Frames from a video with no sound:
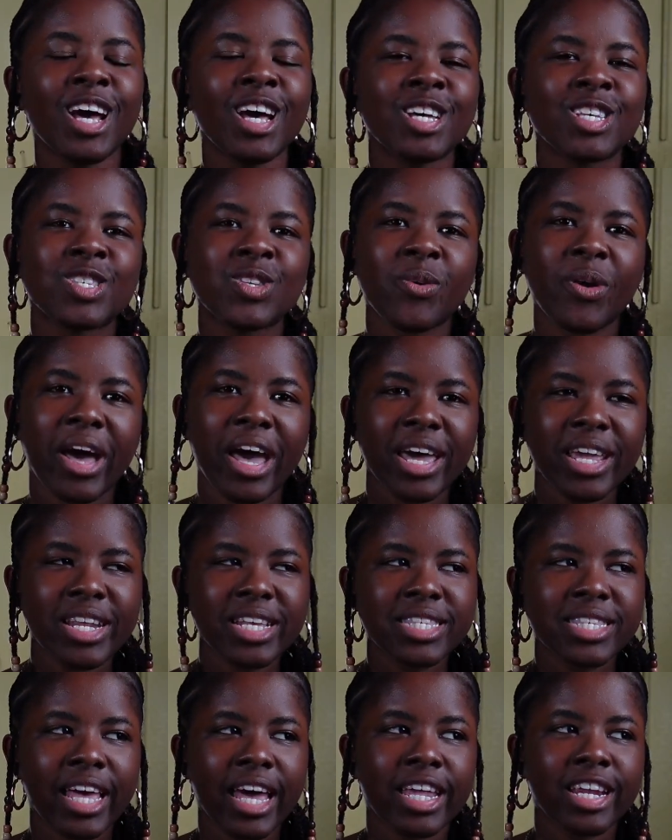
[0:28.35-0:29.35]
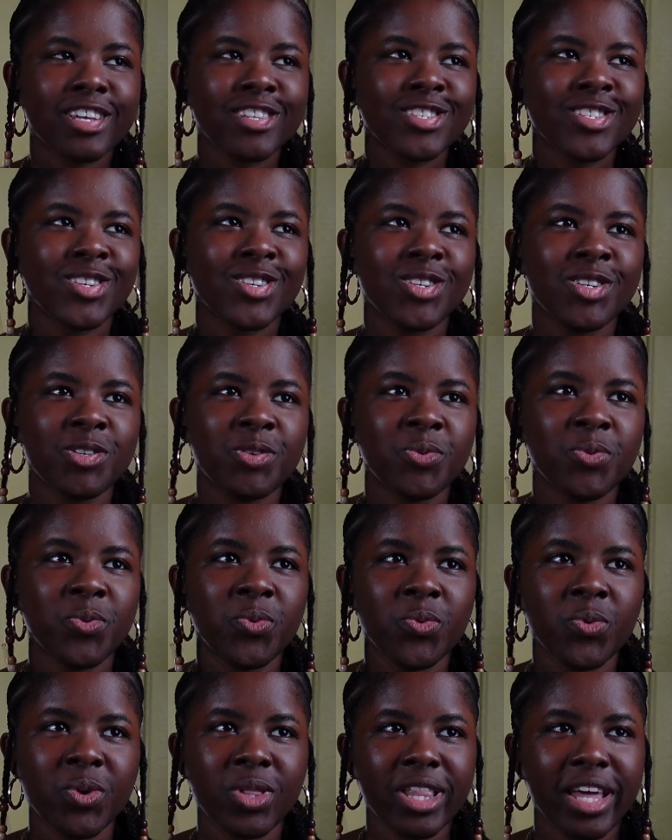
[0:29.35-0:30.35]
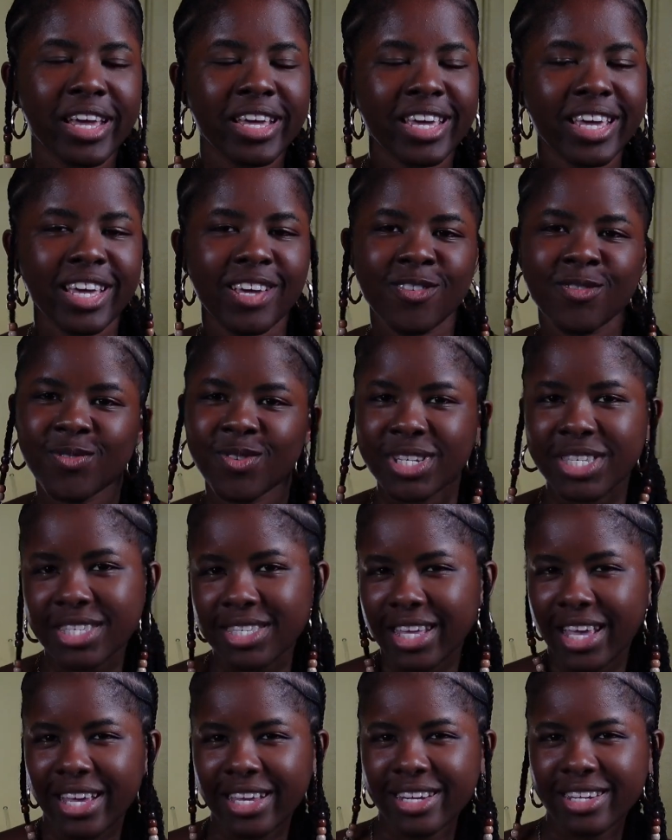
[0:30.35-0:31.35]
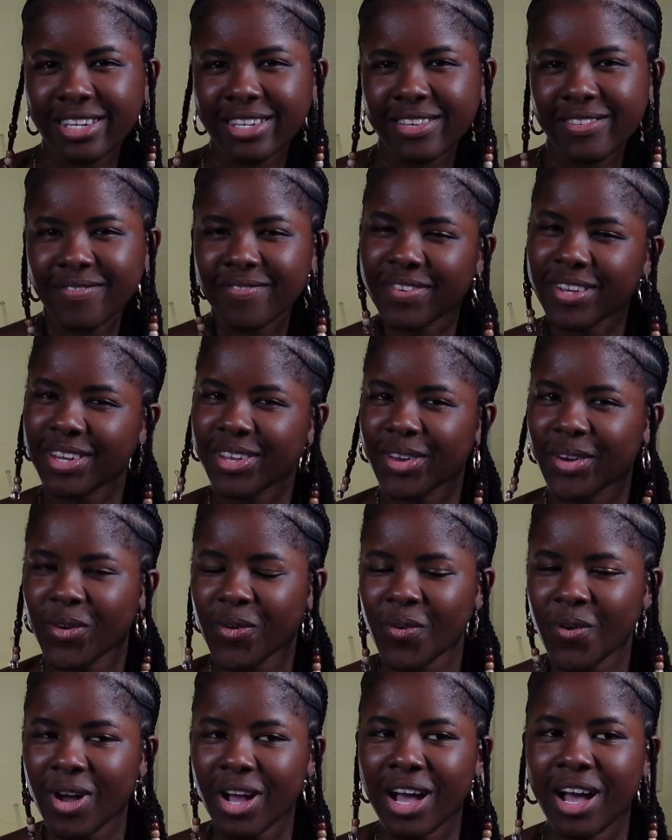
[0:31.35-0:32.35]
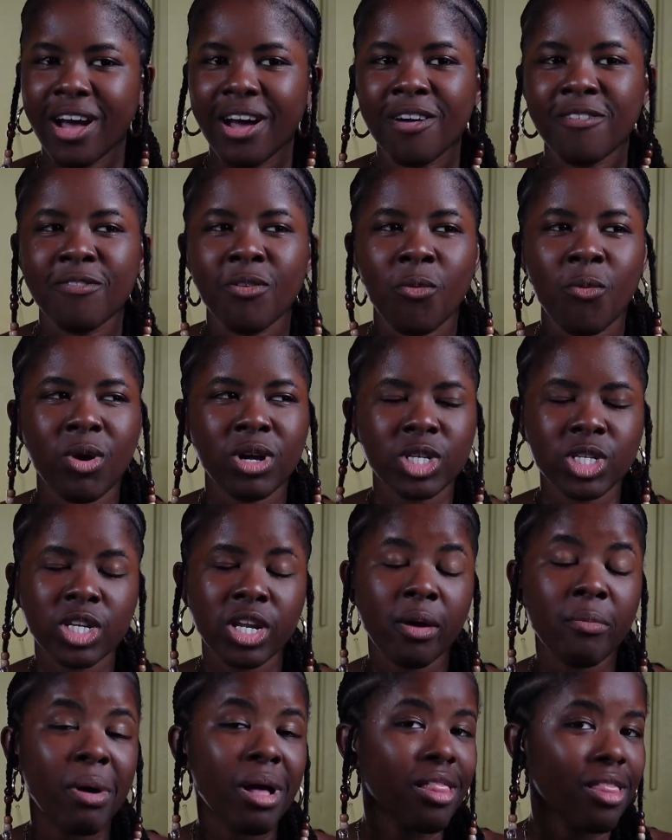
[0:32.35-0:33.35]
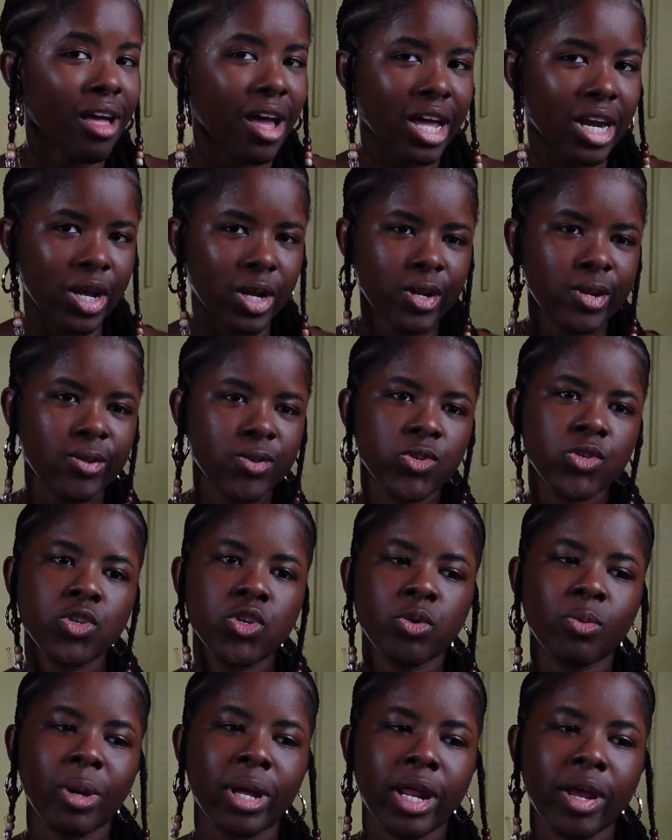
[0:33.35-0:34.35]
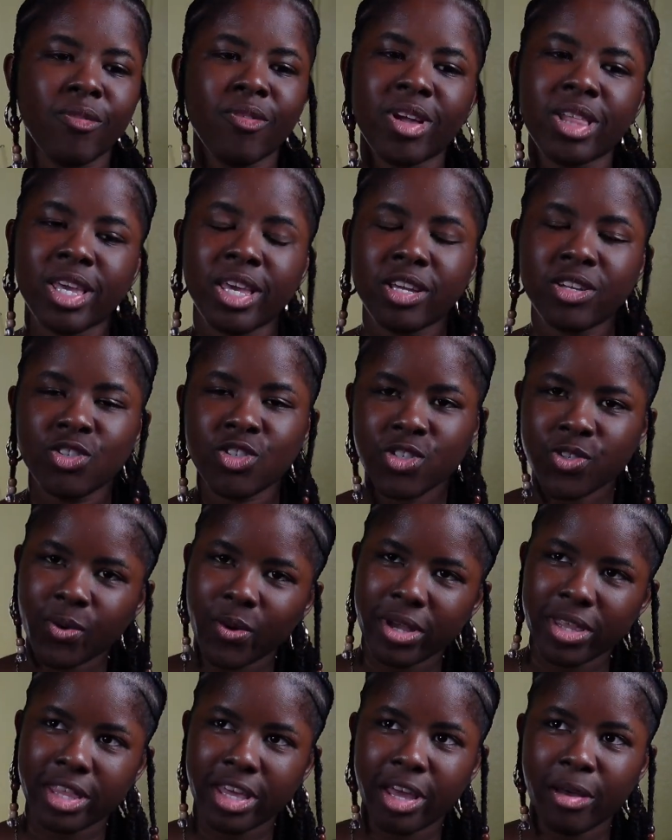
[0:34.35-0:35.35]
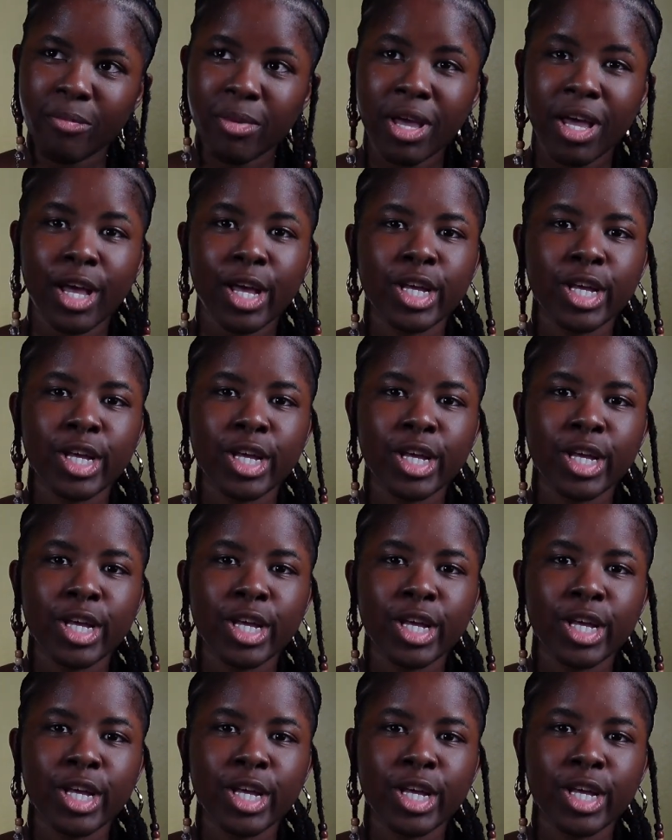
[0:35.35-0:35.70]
So I decided to do like a reset video. I've watched them a lot on YouTube and I really enjoy them.